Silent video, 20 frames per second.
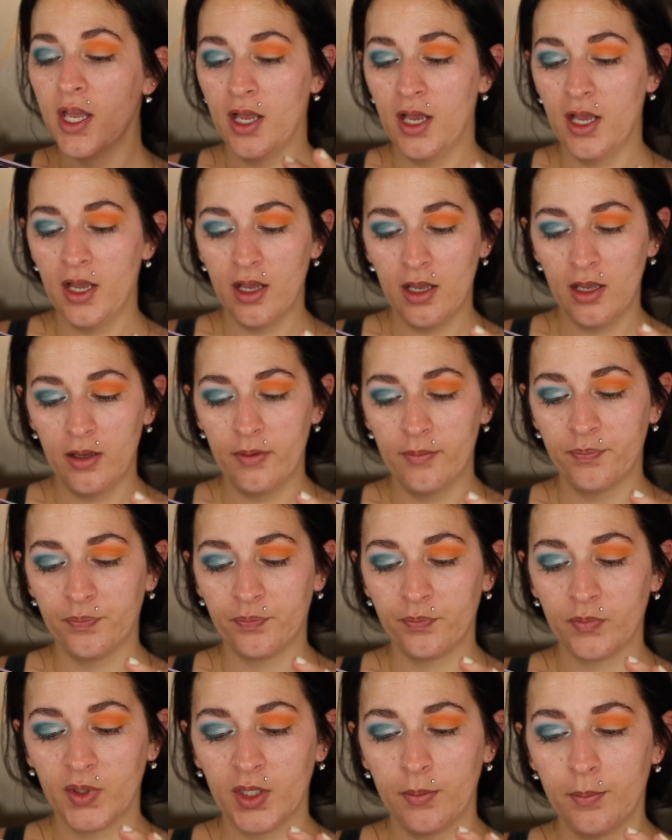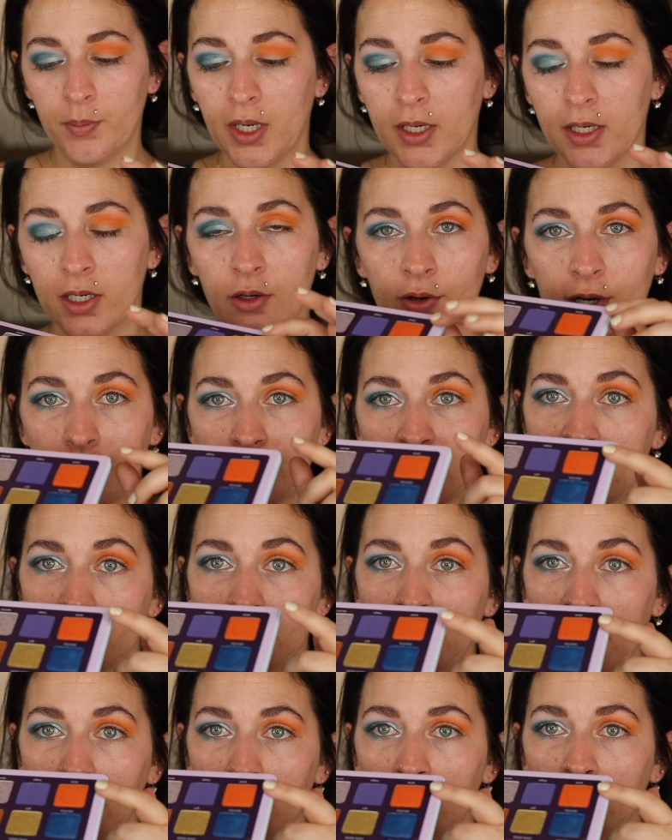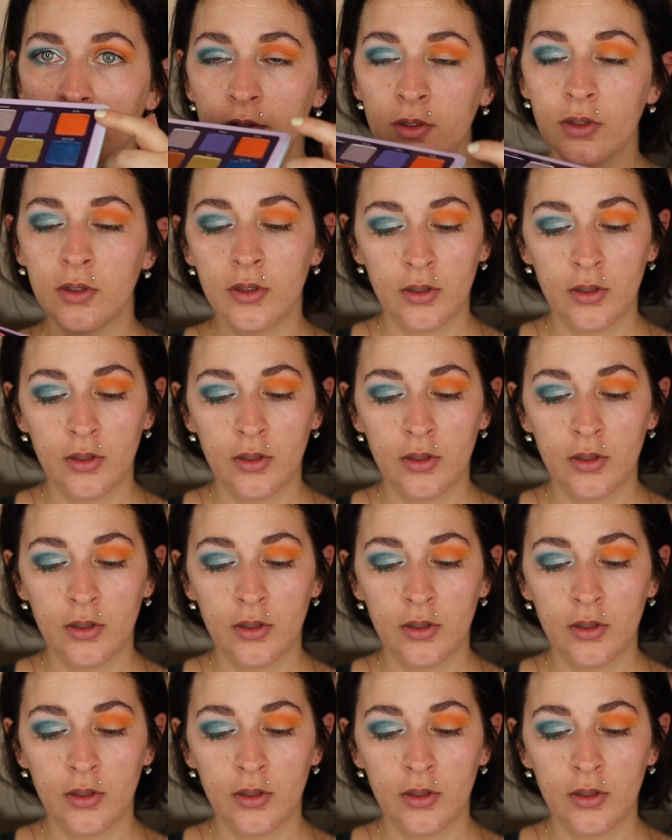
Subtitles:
But I'm gonna grab Spiral,